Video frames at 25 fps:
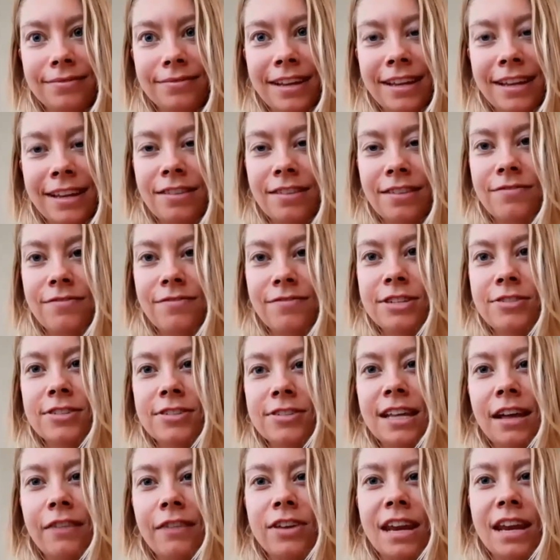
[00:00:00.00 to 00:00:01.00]
and convince
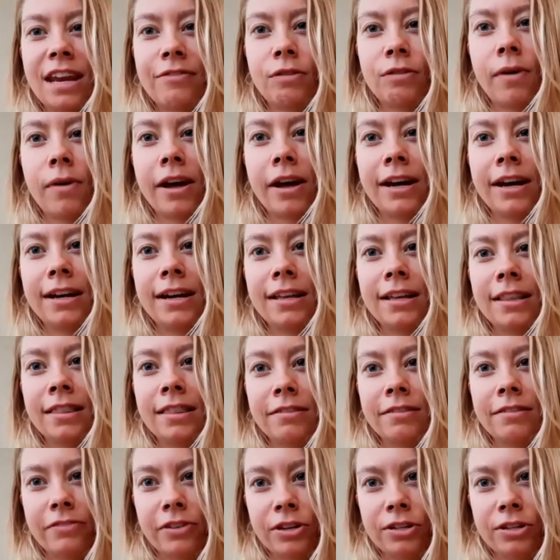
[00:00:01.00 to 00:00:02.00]
yourself you never wanted it in
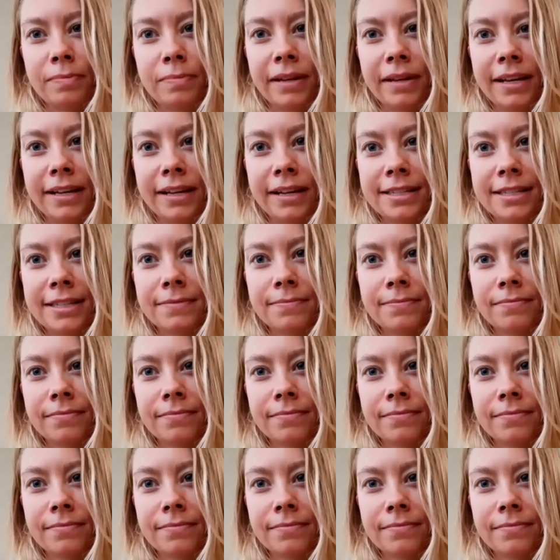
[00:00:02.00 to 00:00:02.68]
the first place.